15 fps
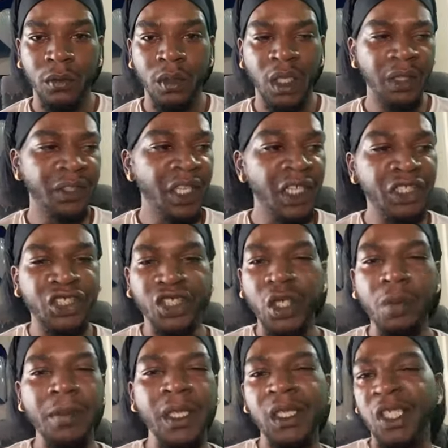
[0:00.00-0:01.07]
And there are so
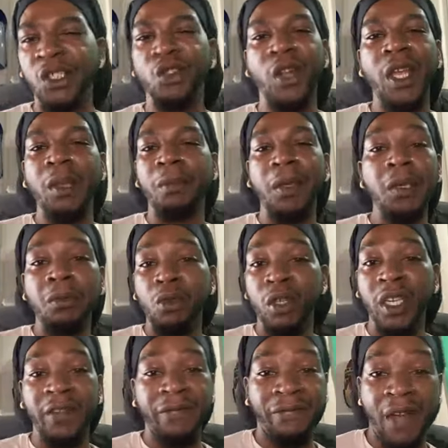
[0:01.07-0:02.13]
many great people
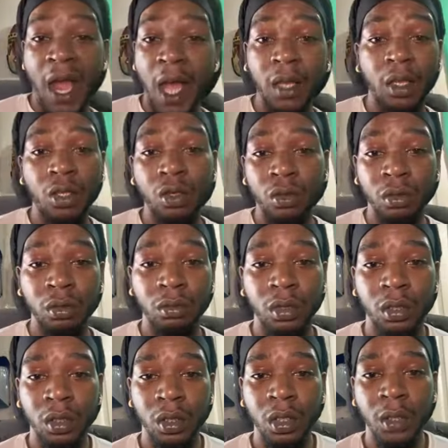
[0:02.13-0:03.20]
that follow
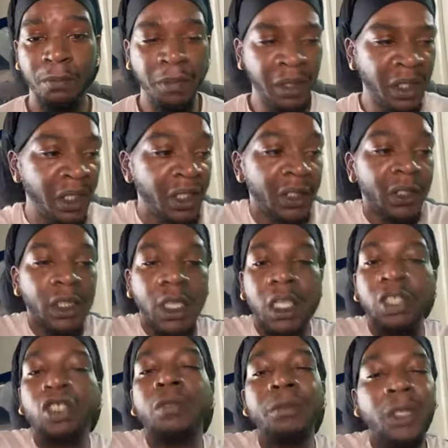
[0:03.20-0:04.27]
because
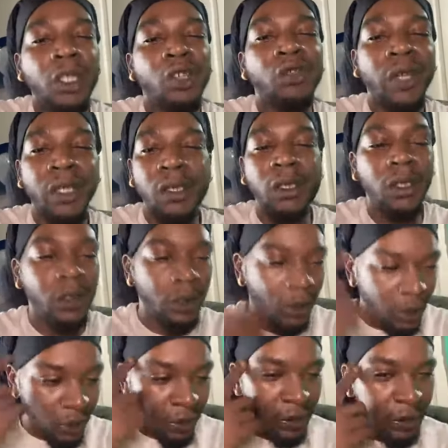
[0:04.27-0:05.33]
to be a great leader is
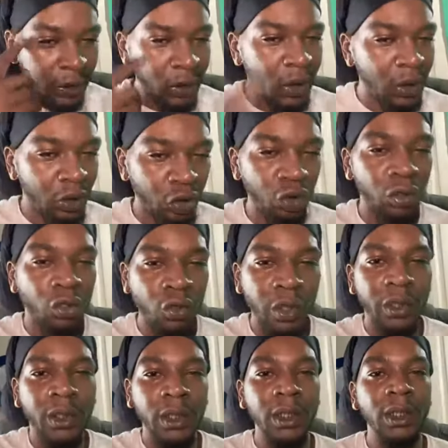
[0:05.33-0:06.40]
to understand that you're going
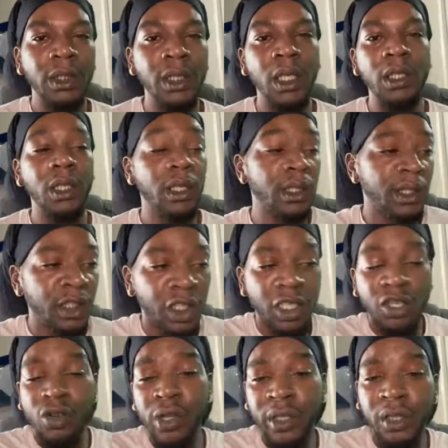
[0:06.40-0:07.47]
to need delegates. There are
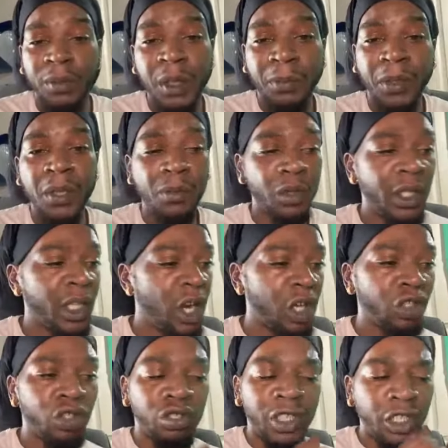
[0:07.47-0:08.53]
going to be people that are
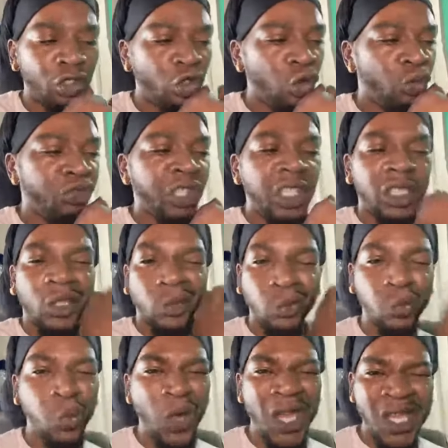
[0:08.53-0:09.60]
that do things
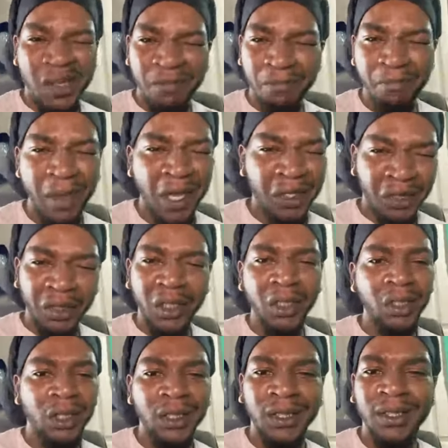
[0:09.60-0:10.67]
way better than
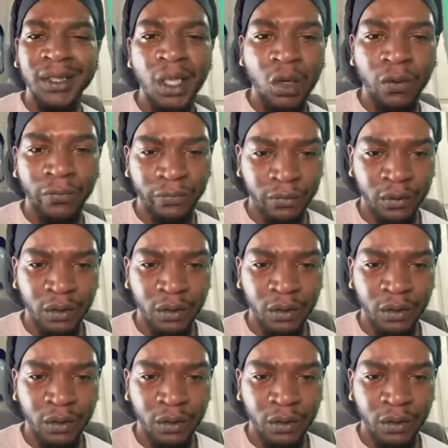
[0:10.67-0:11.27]
yourself.